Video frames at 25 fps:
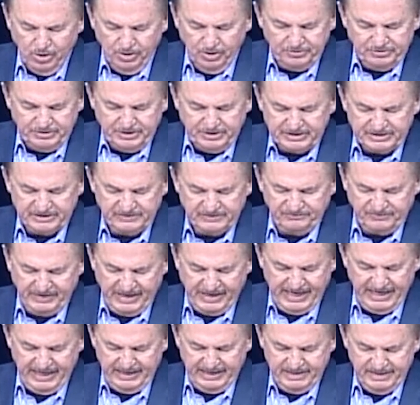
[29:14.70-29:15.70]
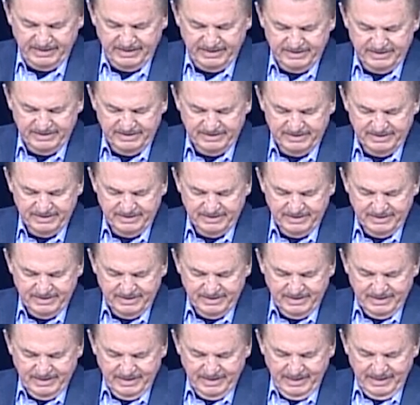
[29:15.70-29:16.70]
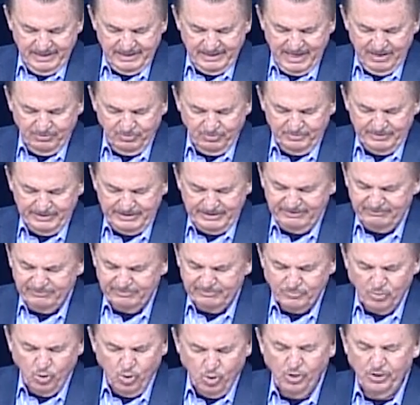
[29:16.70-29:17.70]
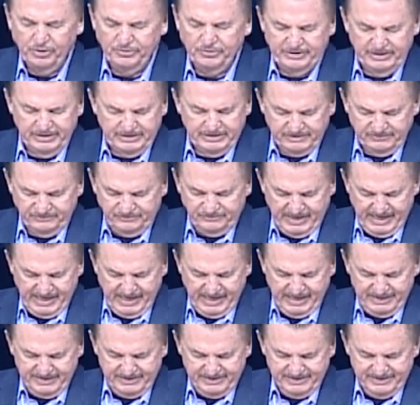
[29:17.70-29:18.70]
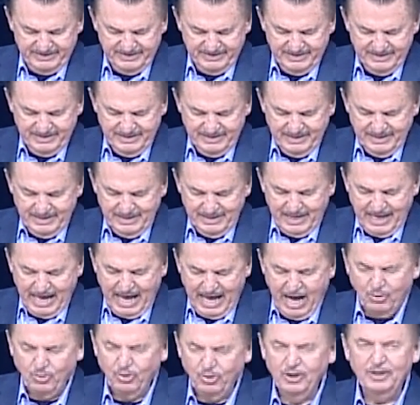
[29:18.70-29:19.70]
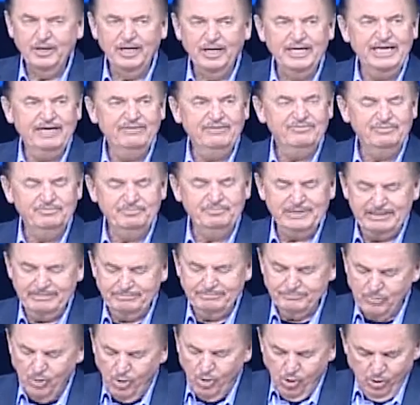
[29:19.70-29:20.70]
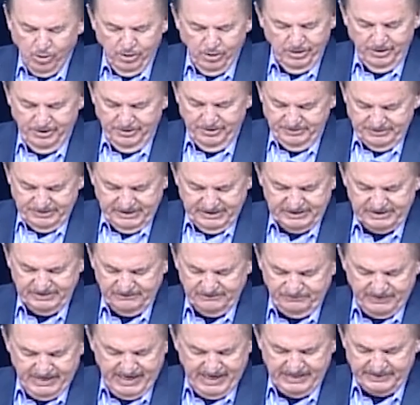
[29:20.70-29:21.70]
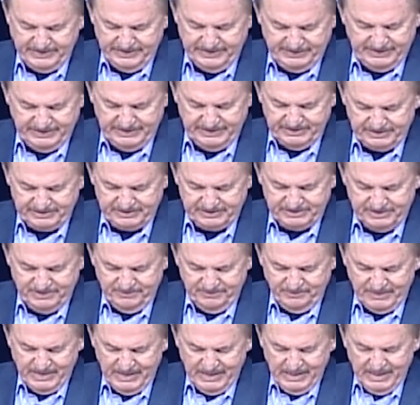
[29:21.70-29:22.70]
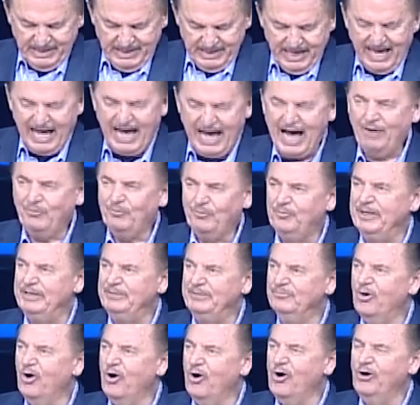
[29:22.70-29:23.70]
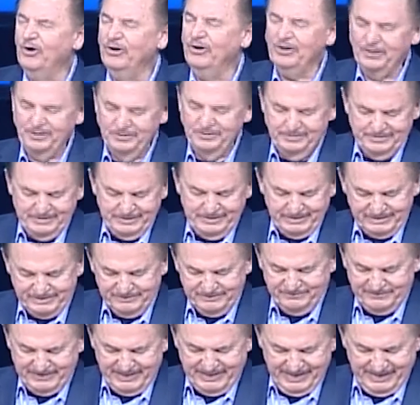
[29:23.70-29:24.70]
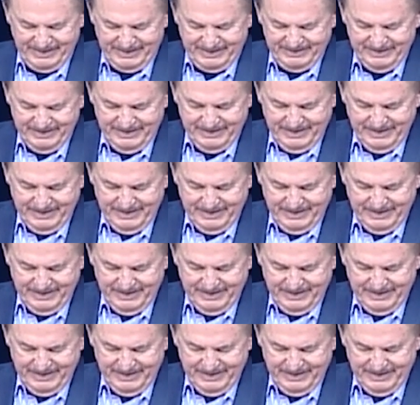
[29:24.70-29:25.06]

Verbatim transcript: undignified. And I will be even more undignified. I will even be more undignified than this. I will be more undignified